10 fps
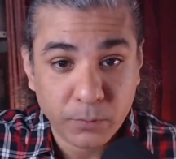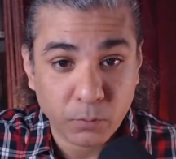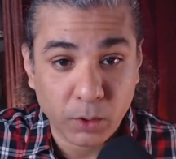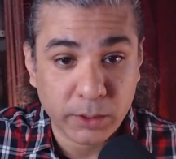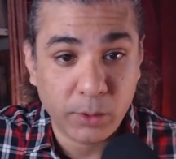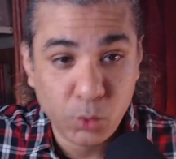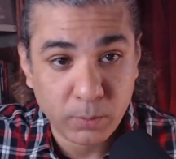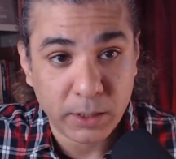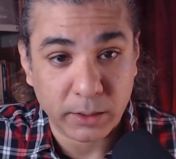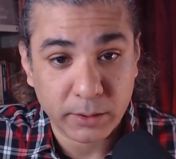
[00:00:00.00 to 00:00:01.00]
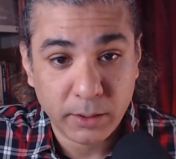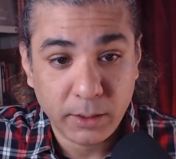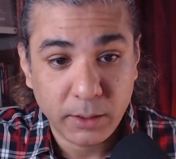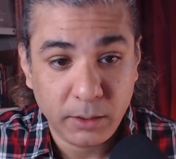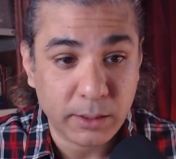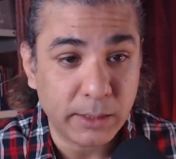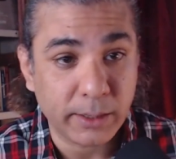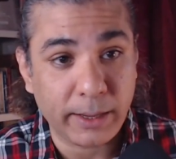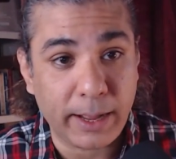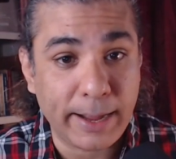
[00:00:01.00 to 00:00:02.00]
What can you do about it? You can't
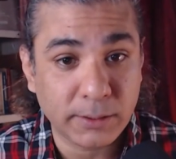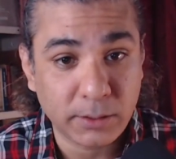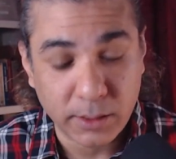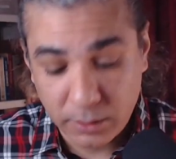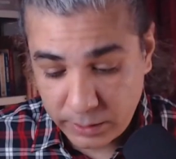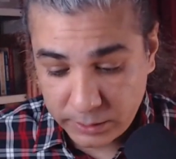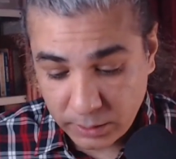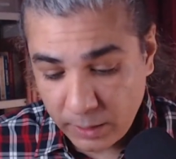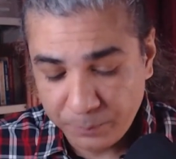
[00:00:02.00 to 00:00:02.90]
ask the countries,